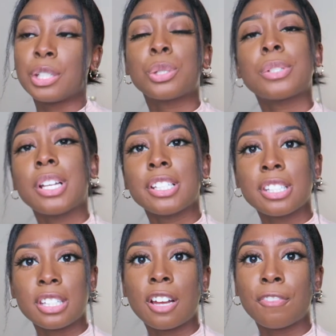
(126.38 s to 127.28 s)
this was on
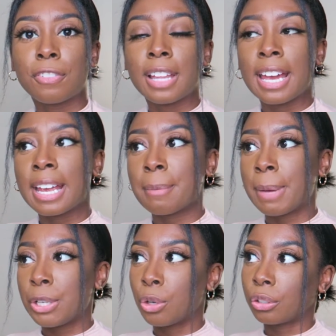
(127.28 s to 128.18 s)
stuff like
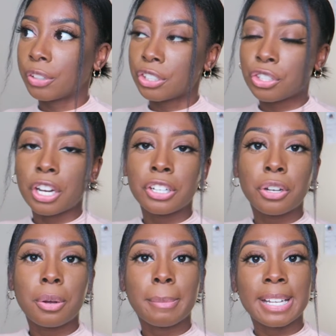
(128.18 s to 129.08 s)
my notary
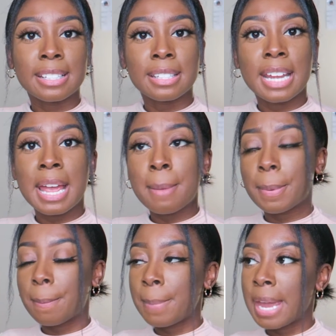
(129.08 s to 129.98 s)
journal, my stamp,
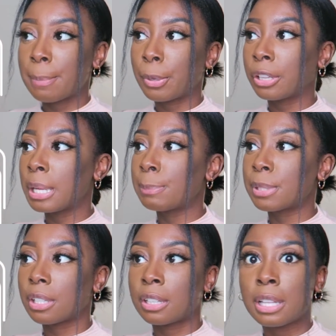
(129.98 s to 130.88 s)
paper
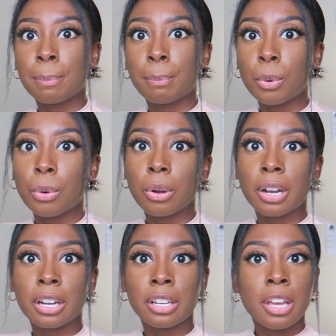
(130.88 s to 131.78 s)
clips,
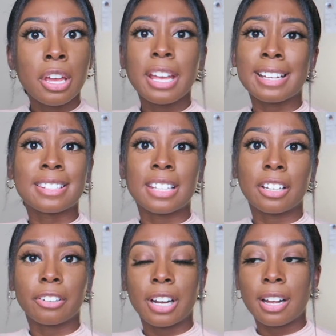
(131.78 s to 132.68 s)
clipboard,
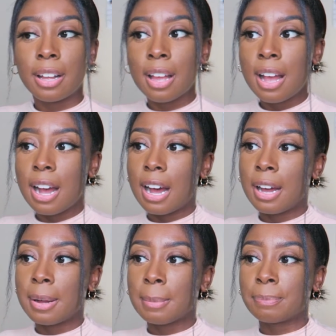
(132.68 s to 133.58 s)
etc.
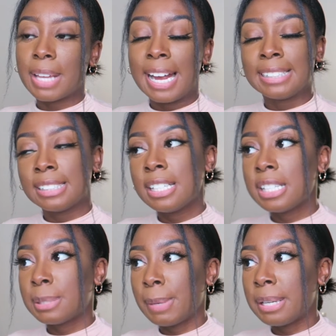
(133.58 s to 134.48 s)
I
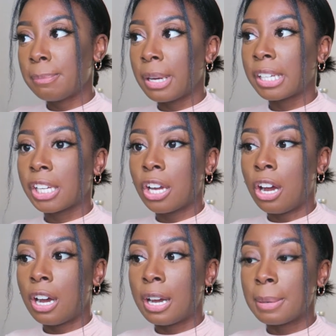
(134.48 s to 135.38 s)
didn't spend money
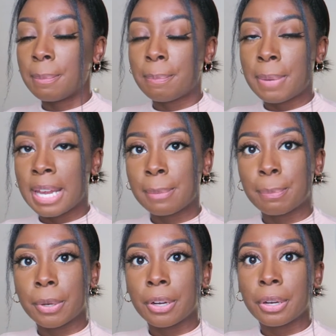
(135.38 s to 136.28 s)
on
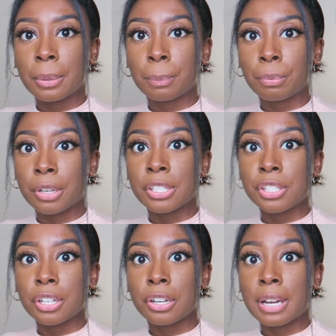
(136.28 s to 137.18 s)
paper,
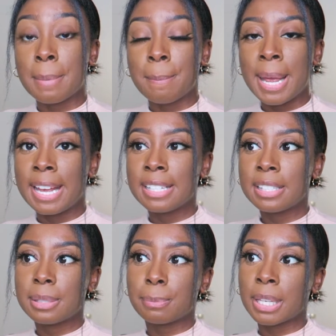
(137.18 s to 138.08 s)
printer, and
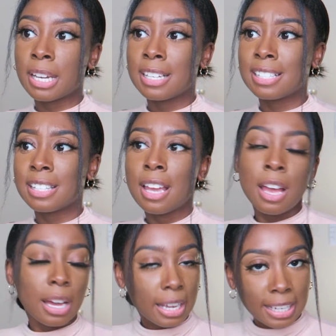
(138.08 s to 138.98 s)
pens because,
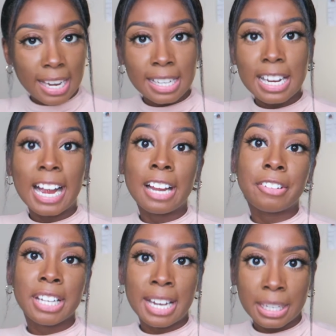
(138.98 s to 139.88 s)
again, I
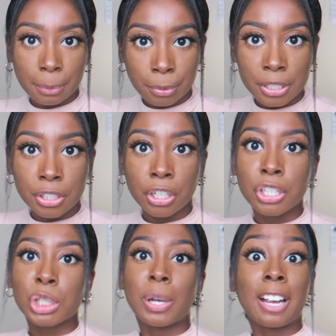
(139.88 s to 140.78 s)
already had a
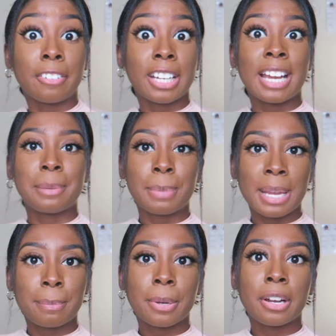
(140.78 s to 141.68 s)
printer, so I already had
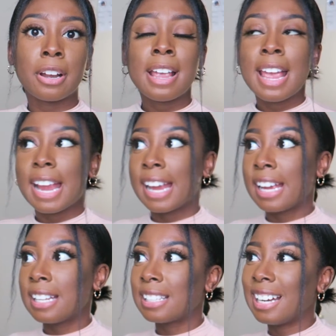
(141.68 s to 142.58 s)
paper,
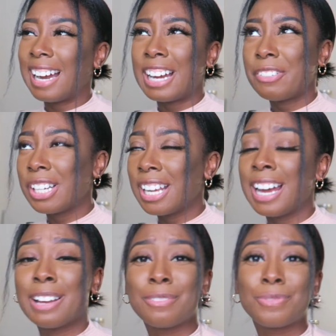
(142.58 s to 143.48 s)
and I already
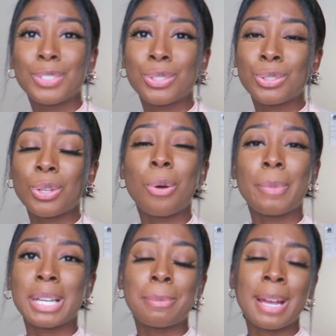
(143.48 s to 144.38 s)
have so
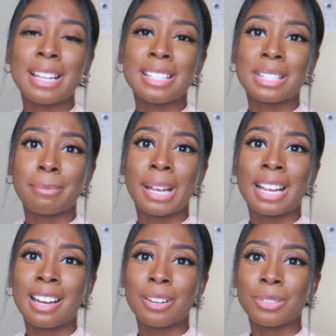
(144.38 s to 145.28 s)
many pens in my
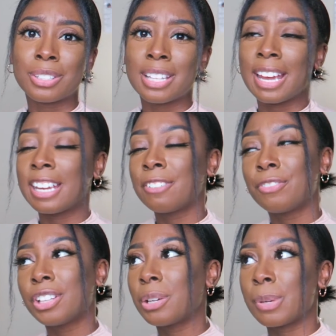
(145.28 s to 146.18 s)
house that it
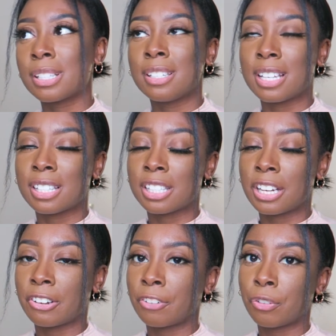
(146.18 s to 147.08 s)
really wasn't
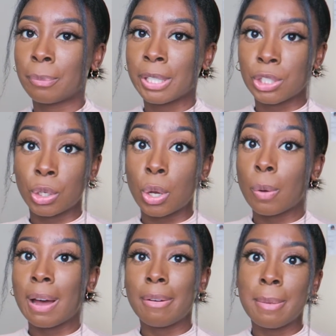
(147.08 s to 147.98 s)
necessary for me to
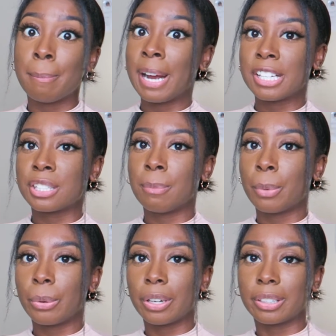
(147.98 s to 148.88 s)
go out and buy some
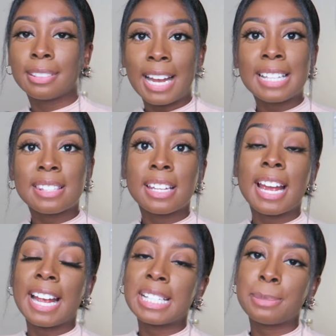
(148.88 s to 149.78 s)
more. Lastly,
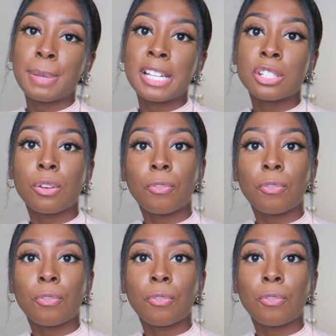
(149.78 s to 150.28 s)
I spent